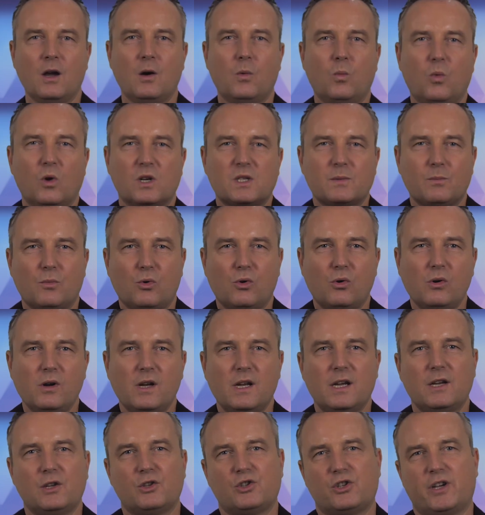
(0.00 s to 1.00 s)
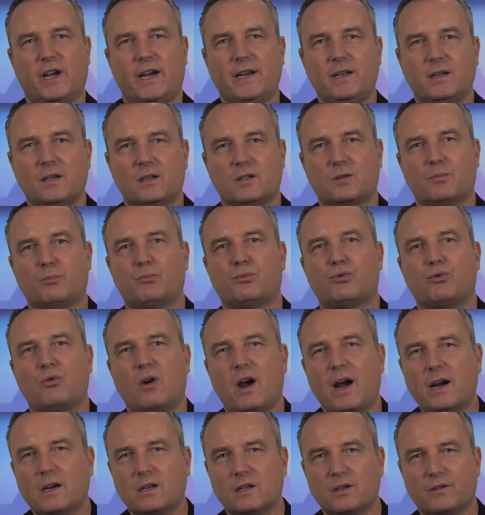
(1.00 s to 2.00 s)
What's more, China's
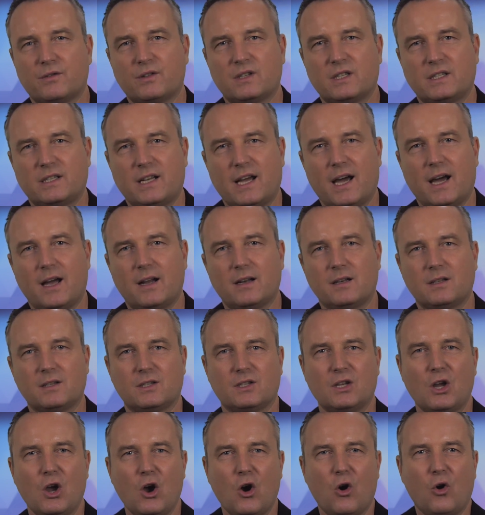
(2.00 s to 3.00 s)
proactive stance